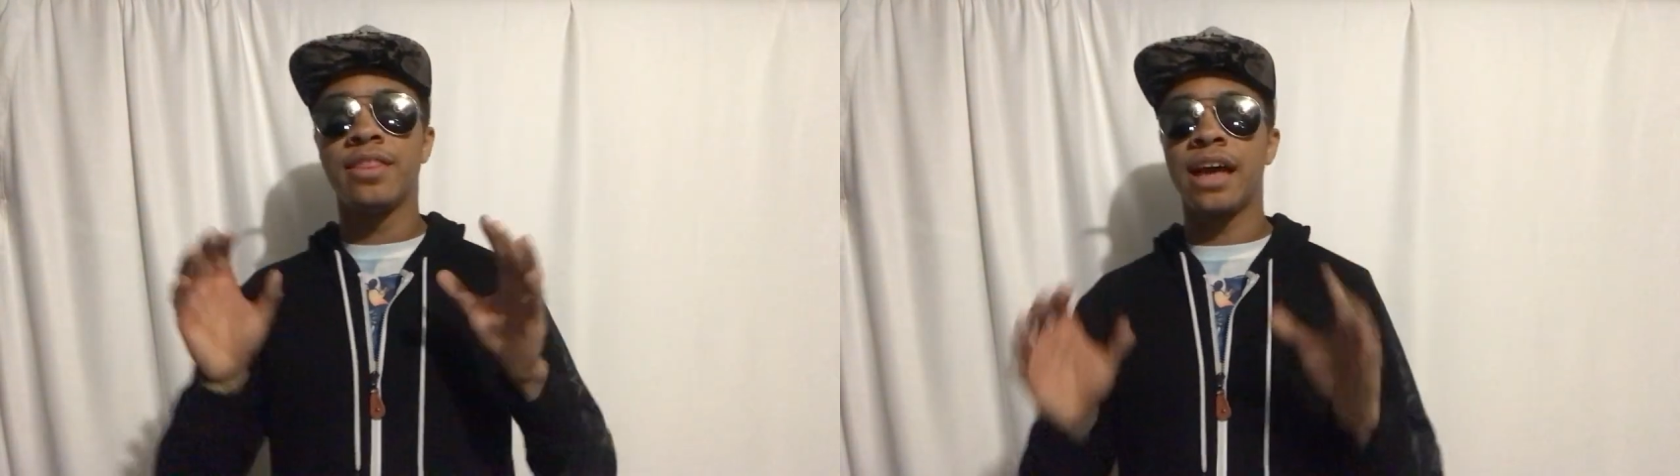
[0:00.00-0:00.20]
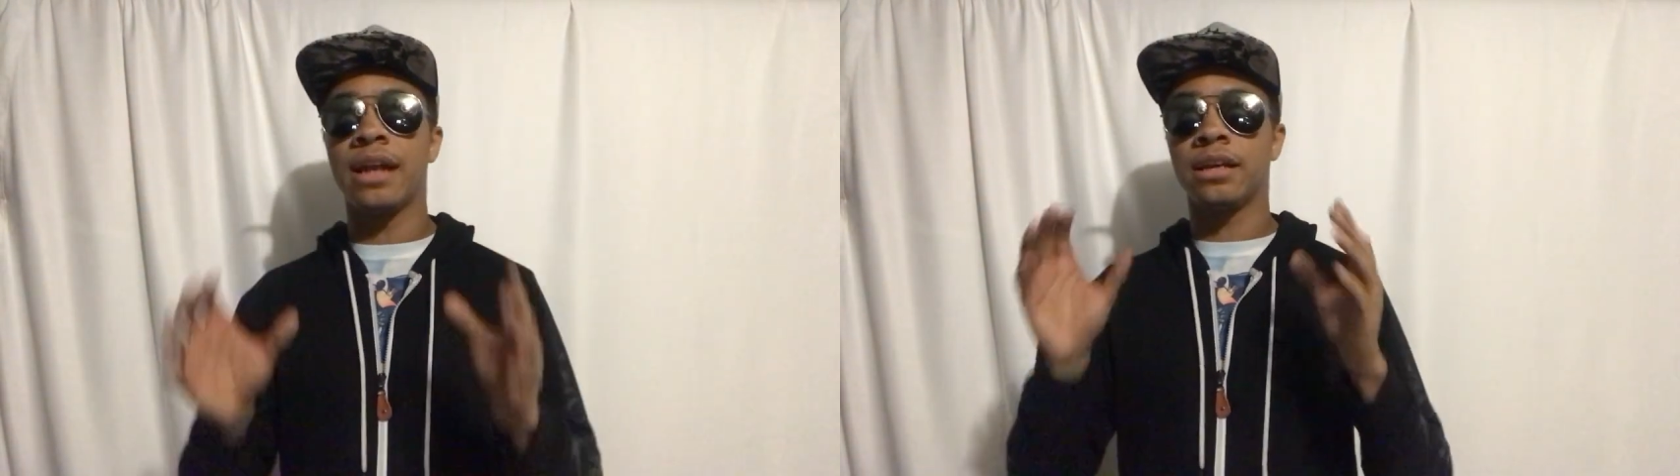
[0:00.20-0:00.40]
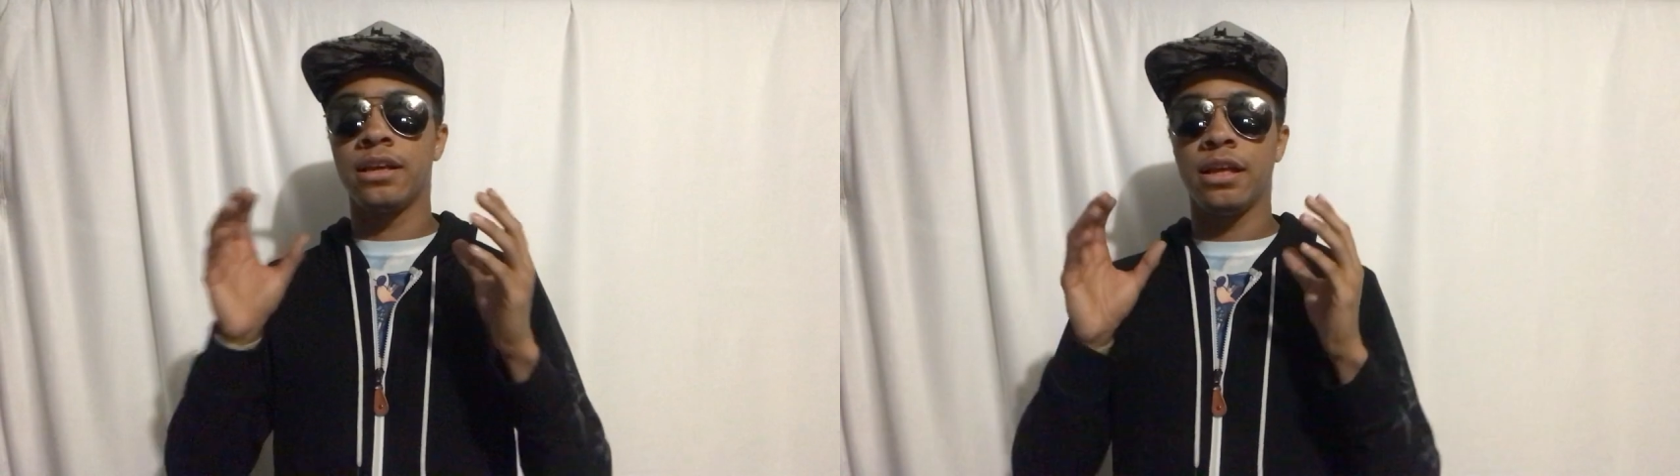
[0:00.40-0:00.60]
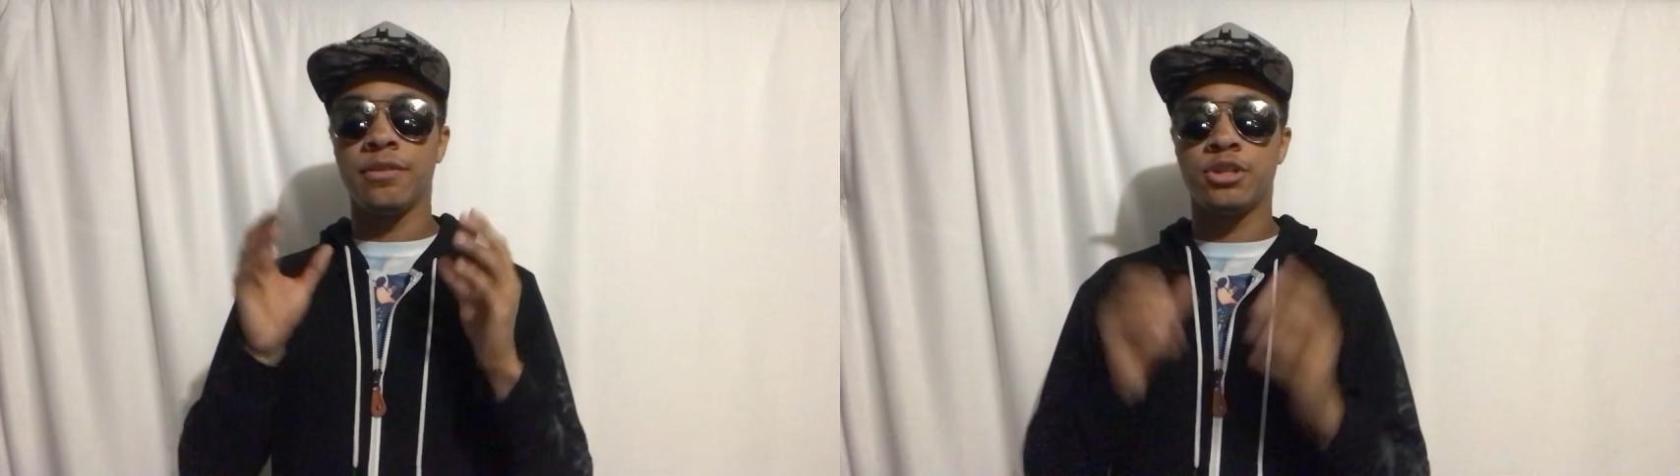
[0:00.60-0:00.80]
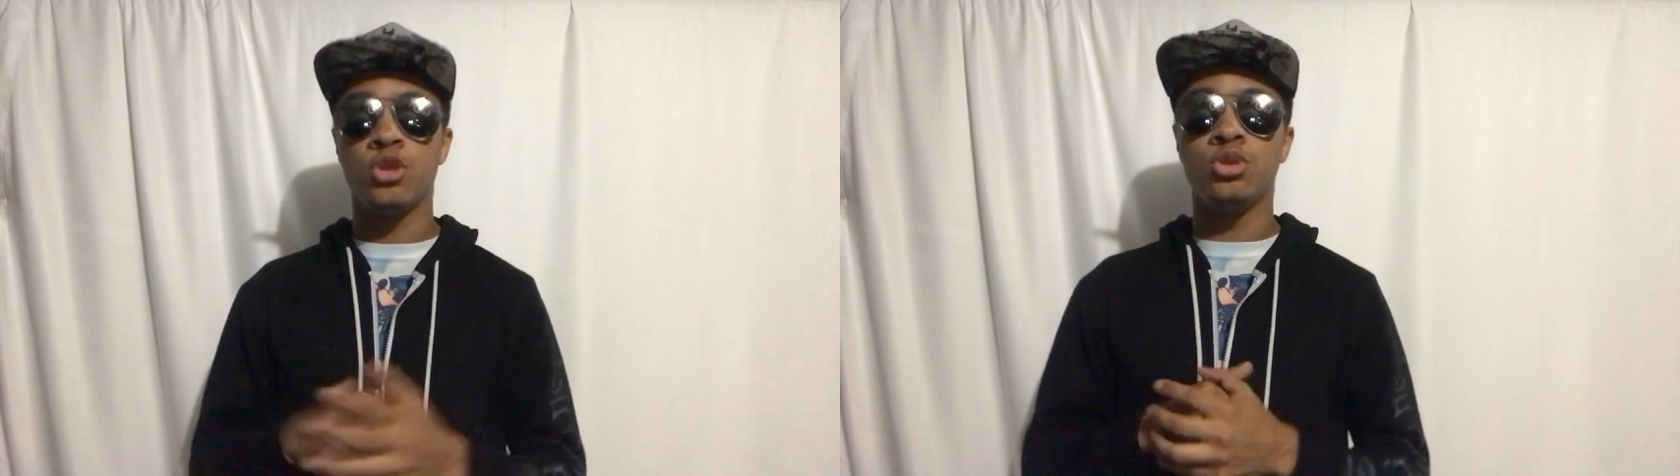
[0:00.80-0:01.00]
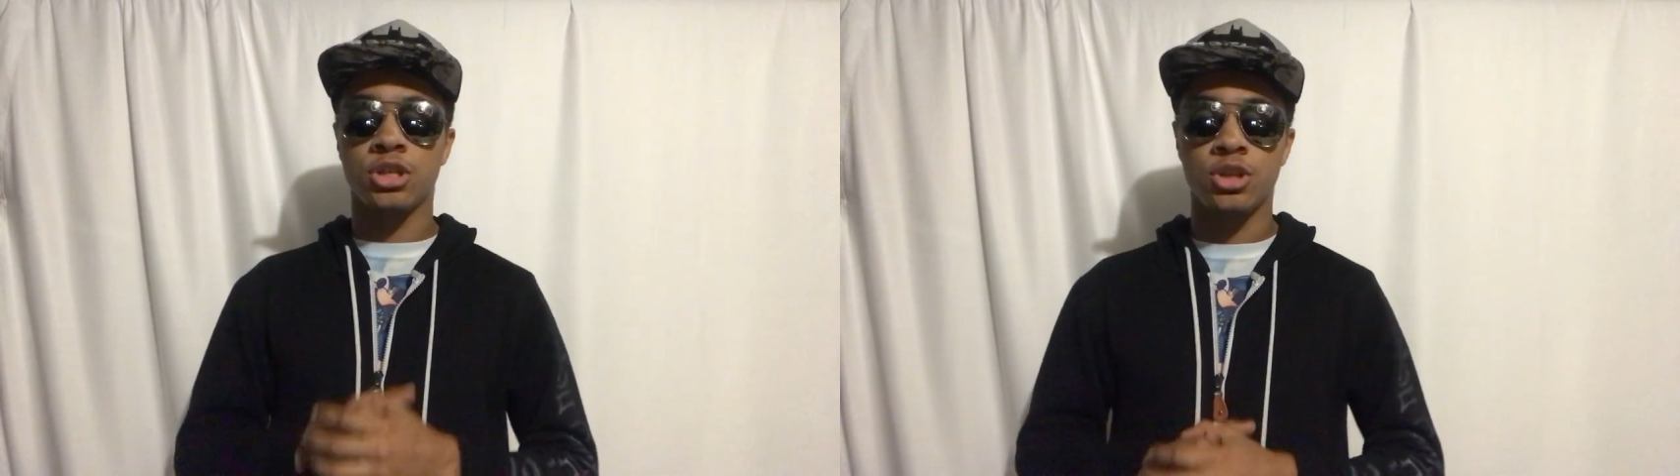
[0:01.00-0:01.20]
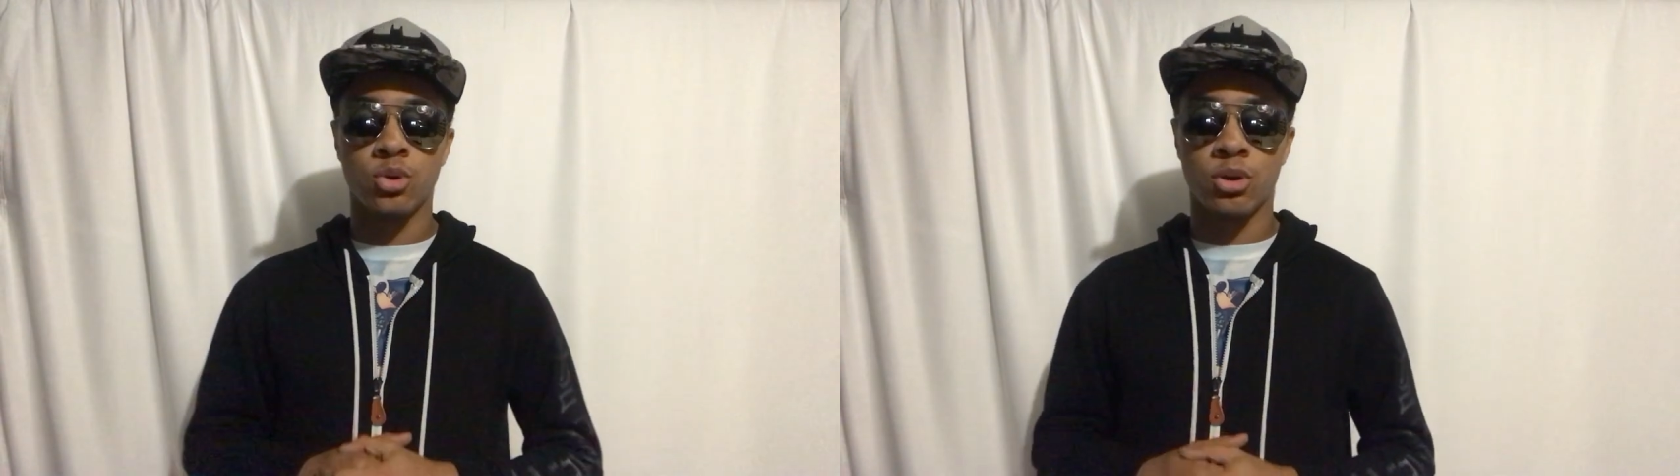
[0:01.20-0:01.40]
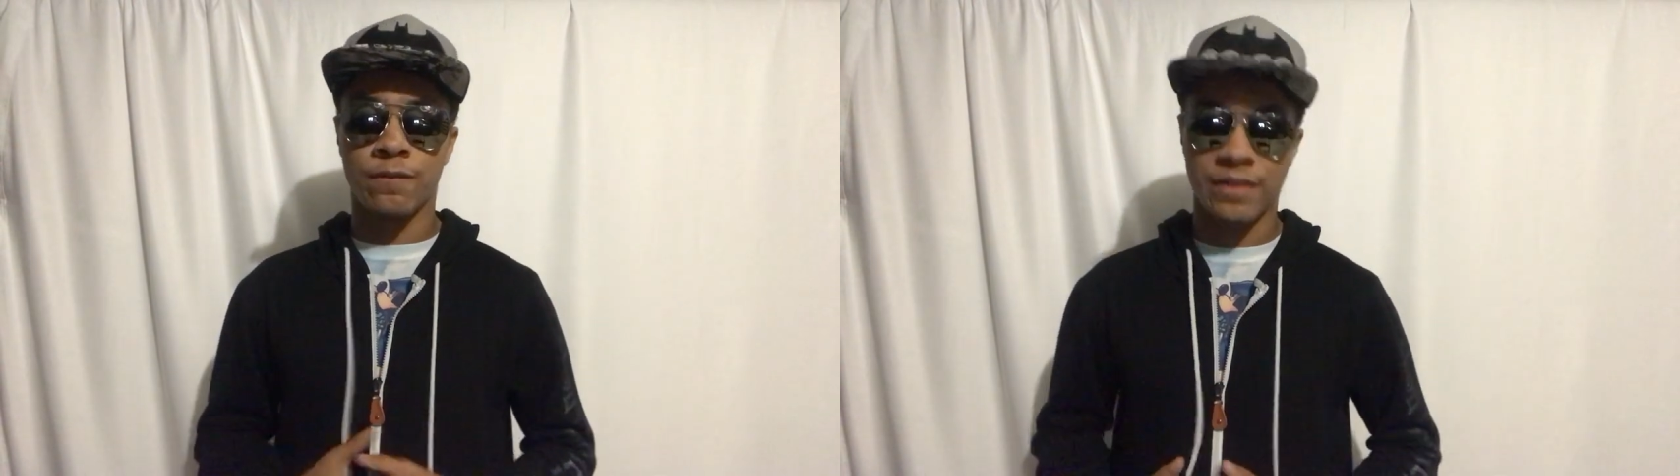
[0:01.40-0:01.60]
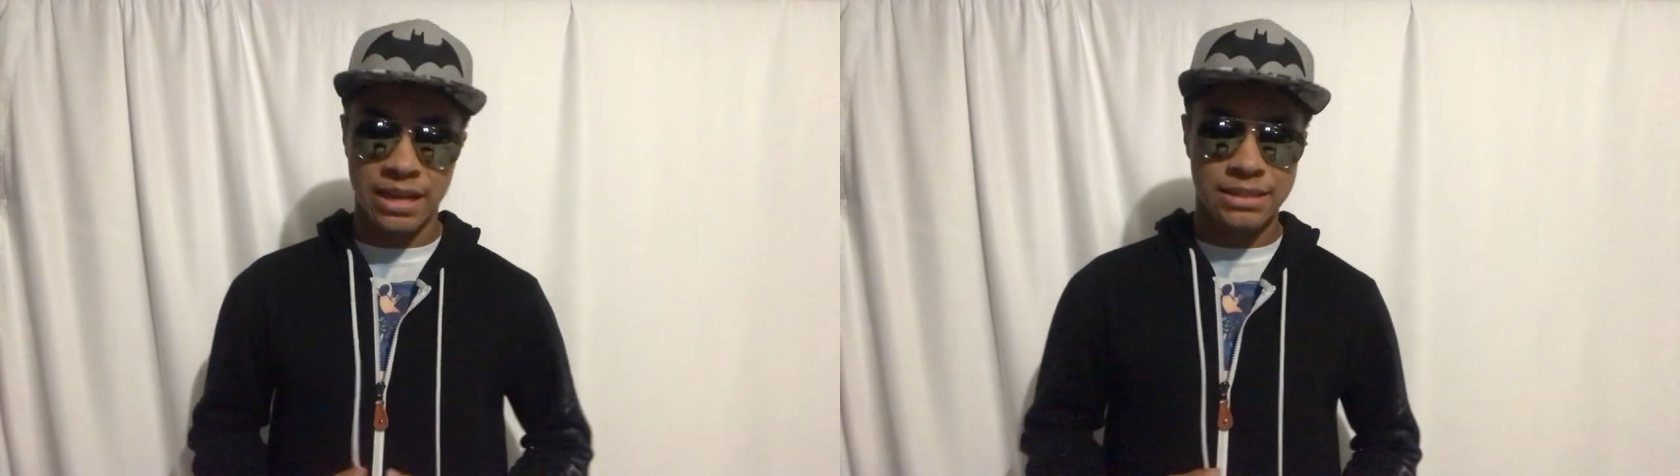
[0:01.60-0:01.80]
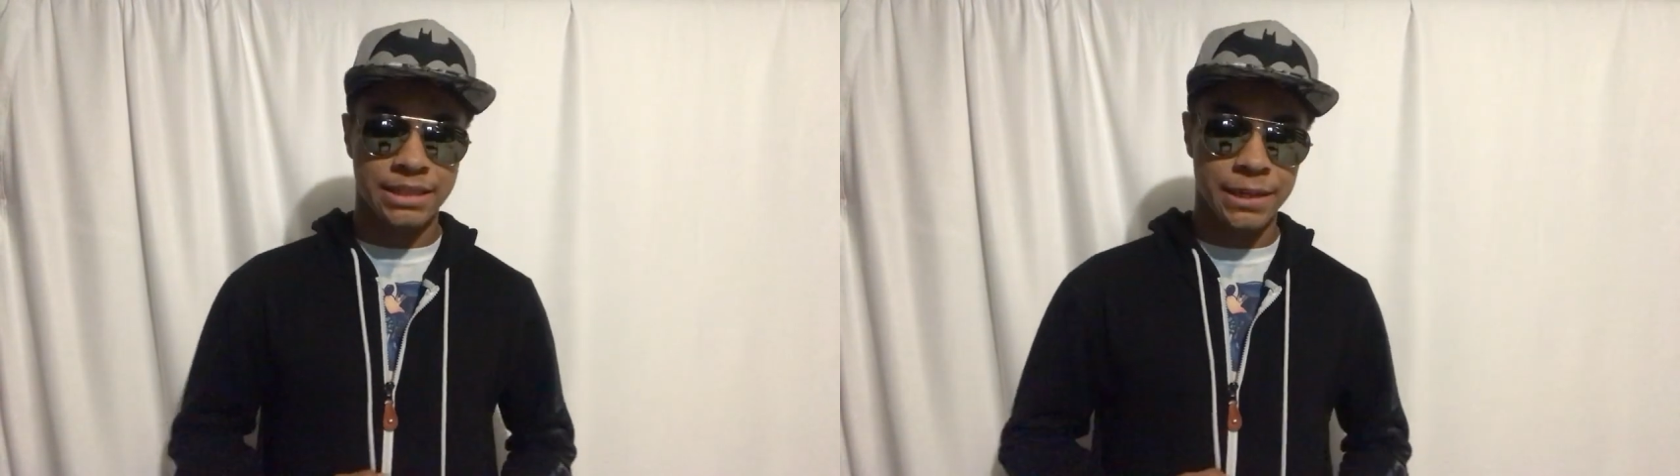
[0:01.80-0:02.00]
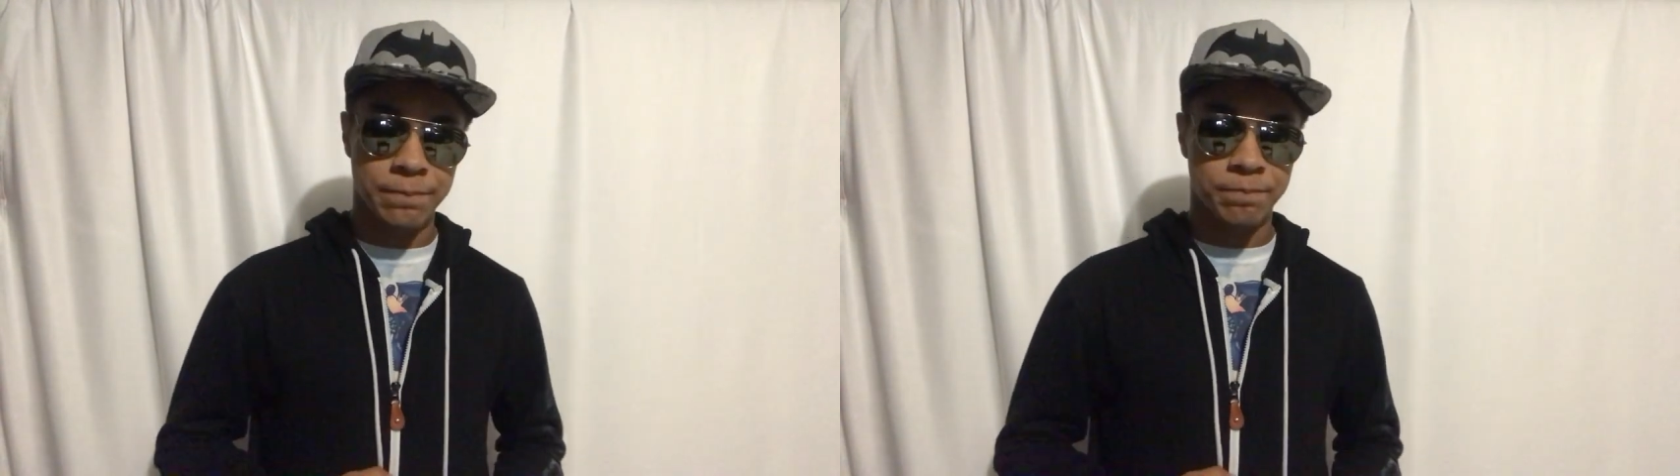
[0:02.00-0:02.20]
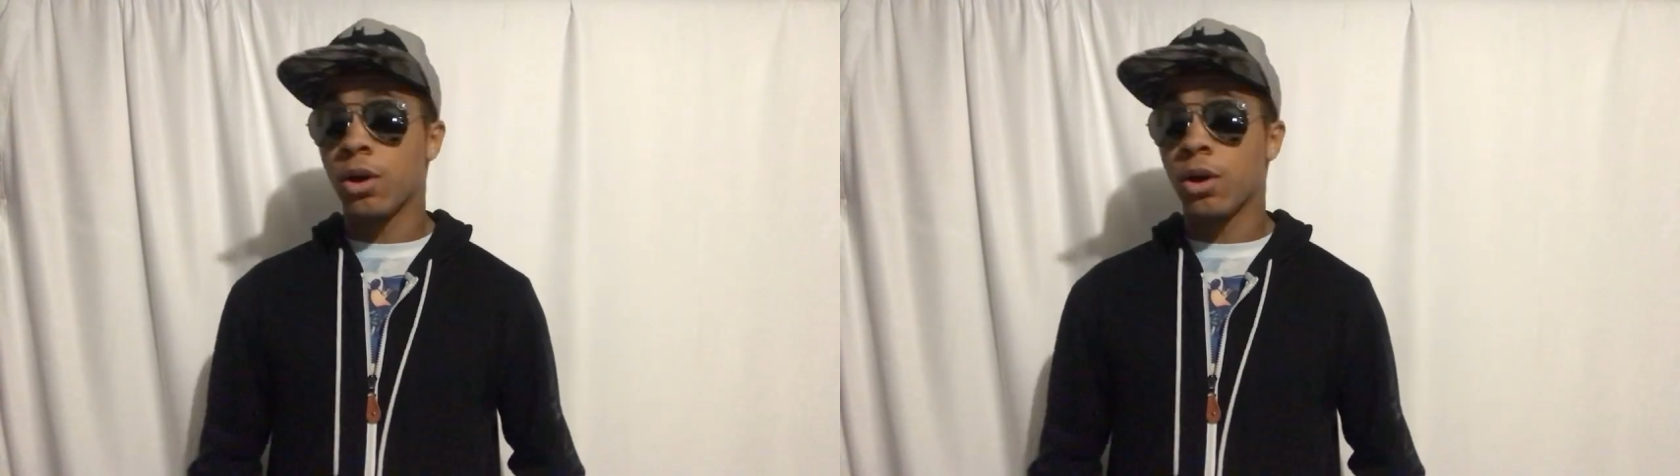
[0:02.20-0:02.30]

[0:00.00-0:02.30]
that suits your fancy.